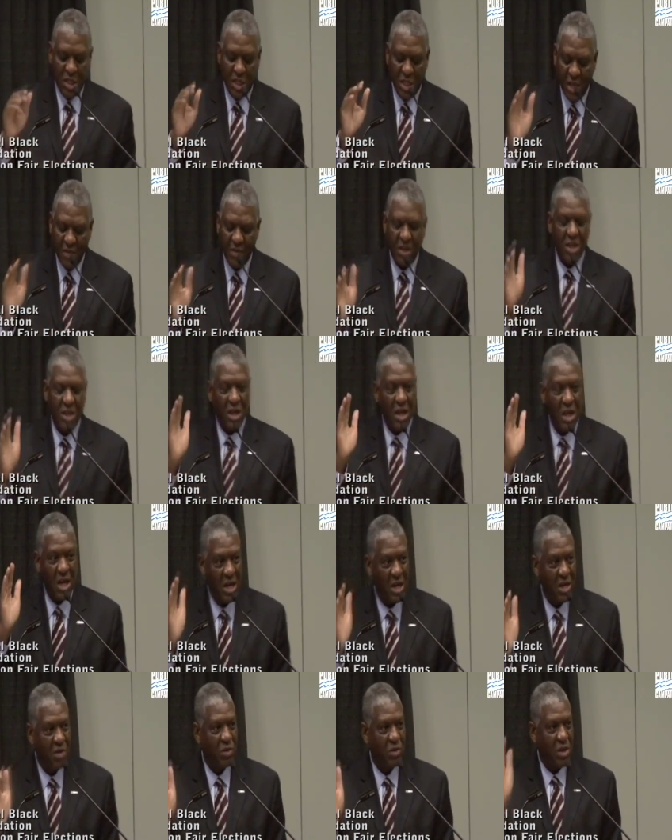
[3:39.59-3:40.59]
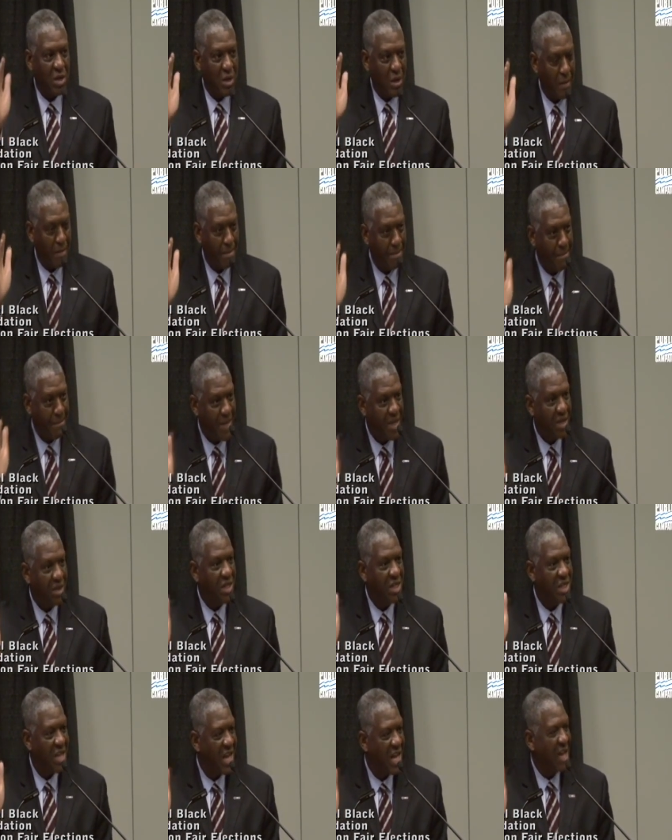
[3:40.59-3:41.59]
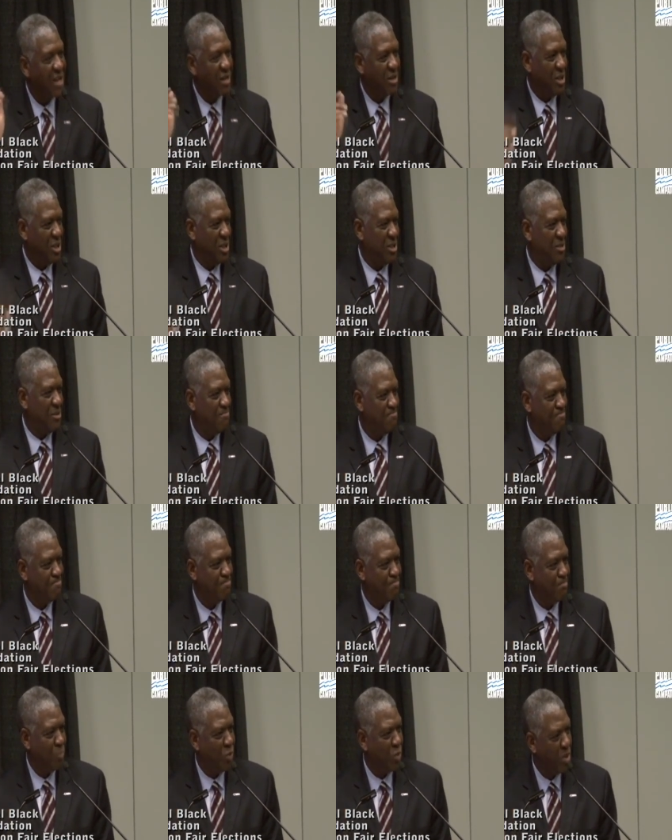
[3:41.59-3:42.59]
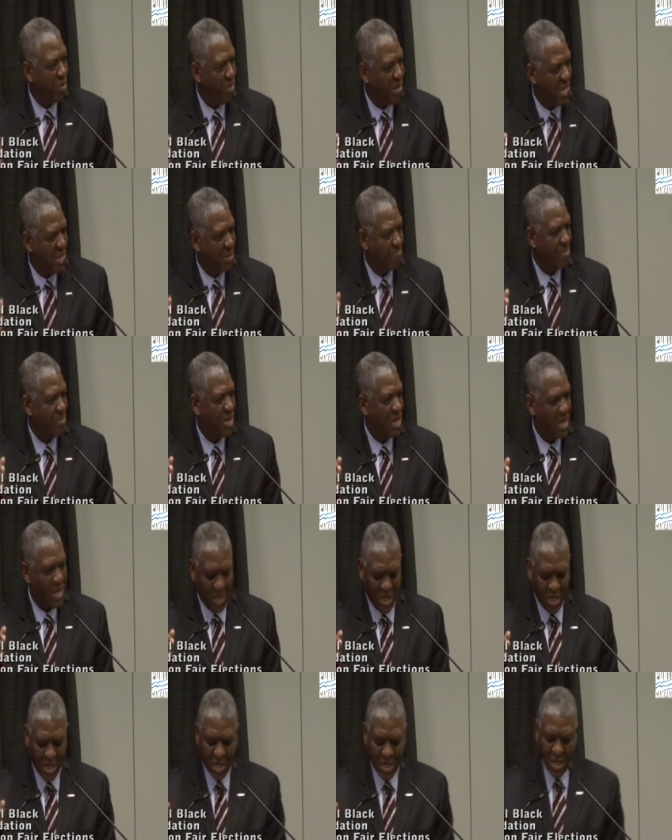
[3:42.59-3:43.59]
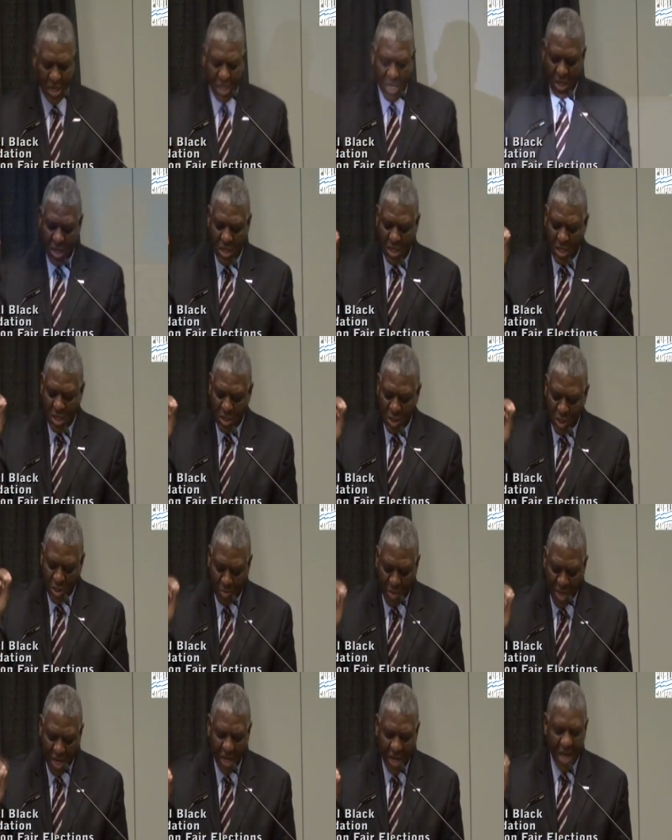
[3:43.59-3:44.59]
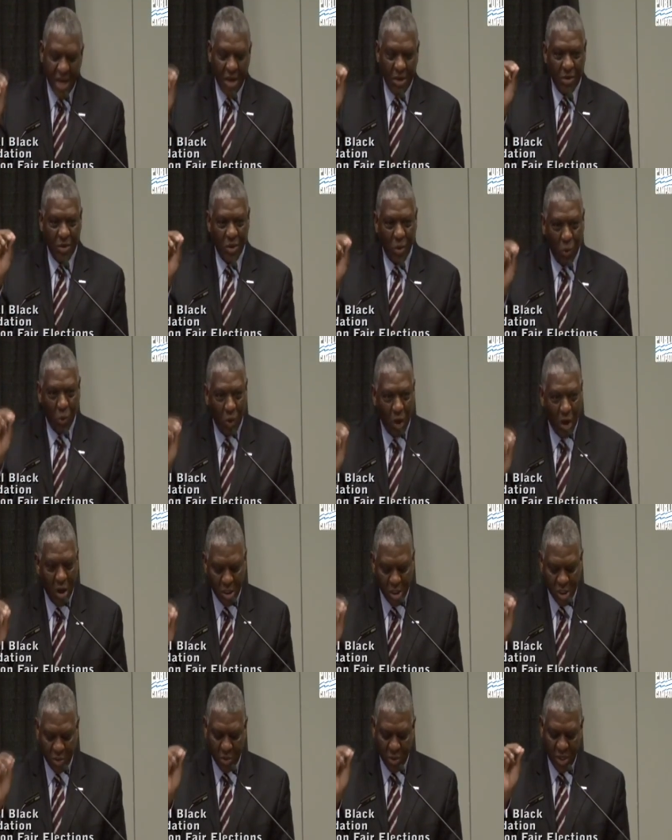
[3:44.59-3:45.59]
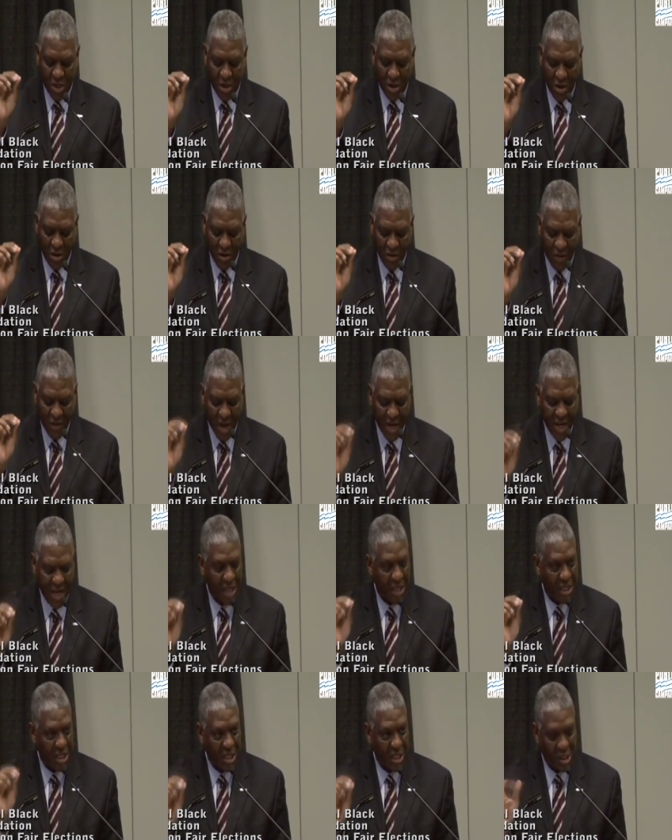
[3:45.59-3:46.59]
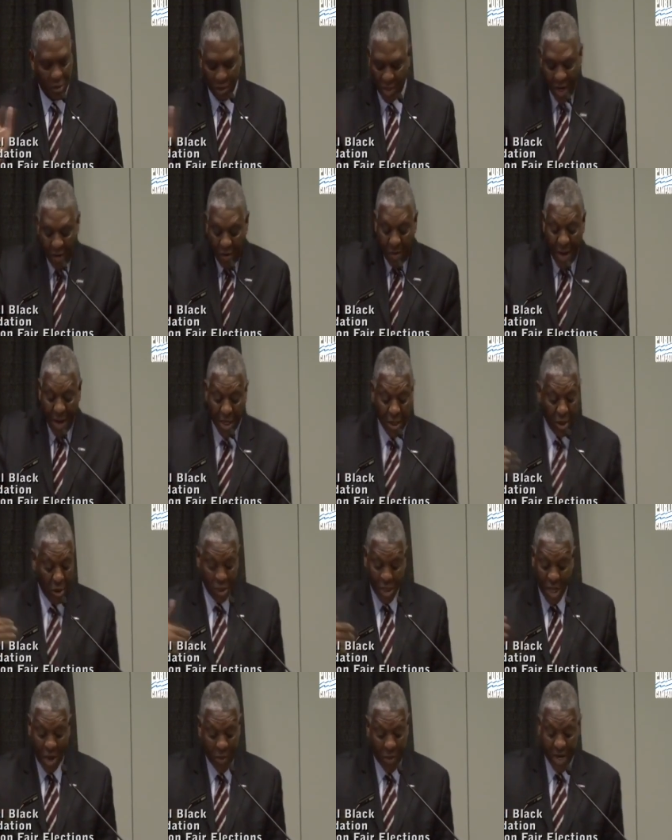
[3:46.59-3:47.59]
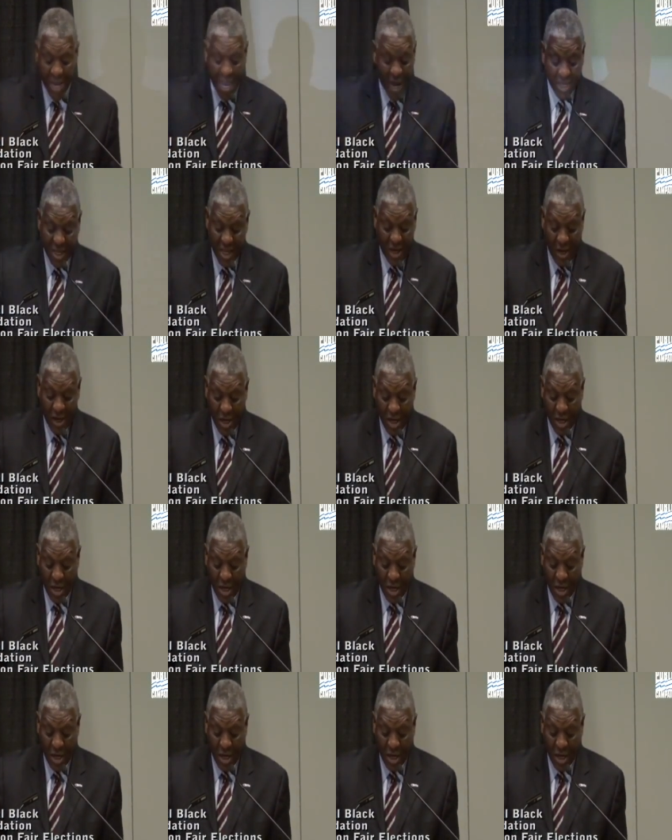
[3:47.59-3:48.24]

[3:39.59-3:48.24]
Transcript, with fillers: $700 billion with a B to bail out the Wall Street finance industry. And everybody knows how we got there.